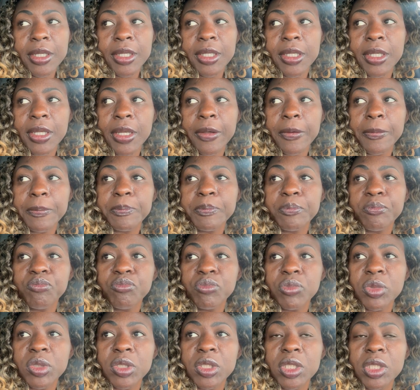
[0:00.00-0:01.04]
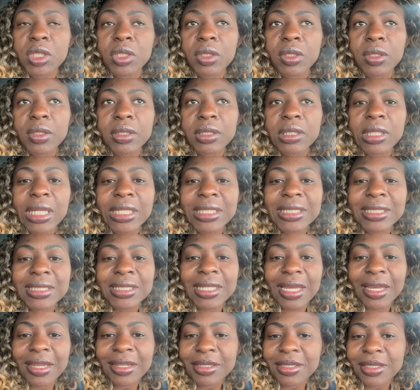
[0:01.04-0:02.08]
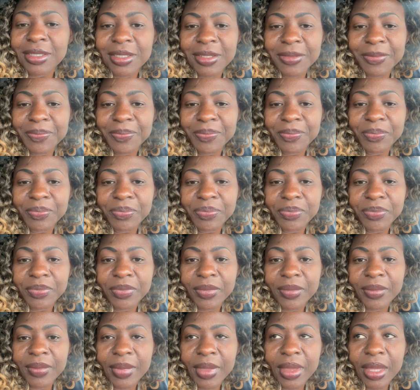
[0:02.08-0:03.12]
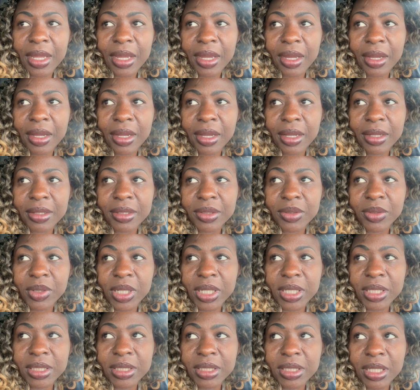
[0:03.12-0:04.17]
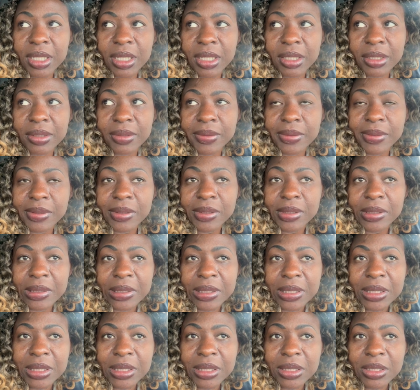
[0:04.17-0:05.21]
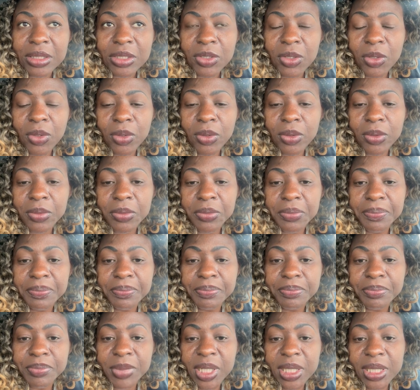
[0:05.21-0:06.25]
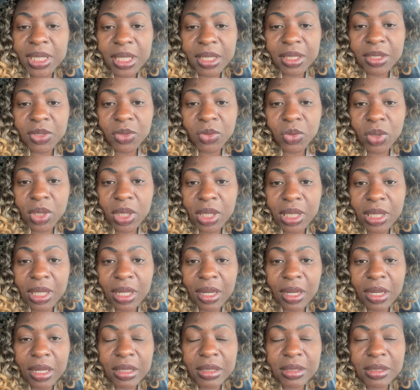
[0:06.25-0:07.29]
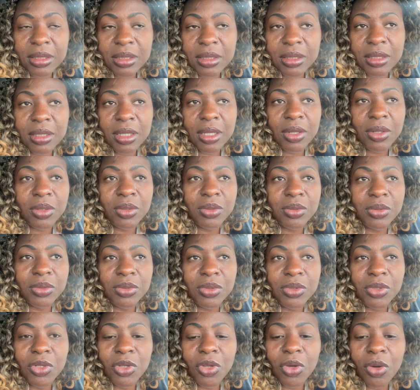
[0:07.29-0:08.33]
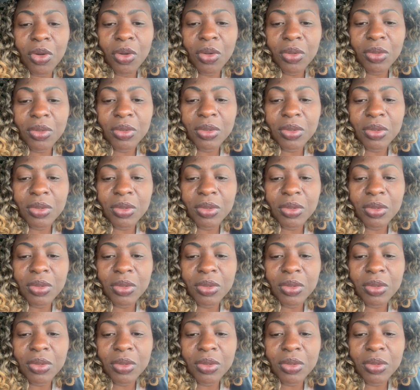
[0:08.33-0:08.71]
Yeah, so that's that. Yeah, otherwise, yeah, so by next week, guys, I'll know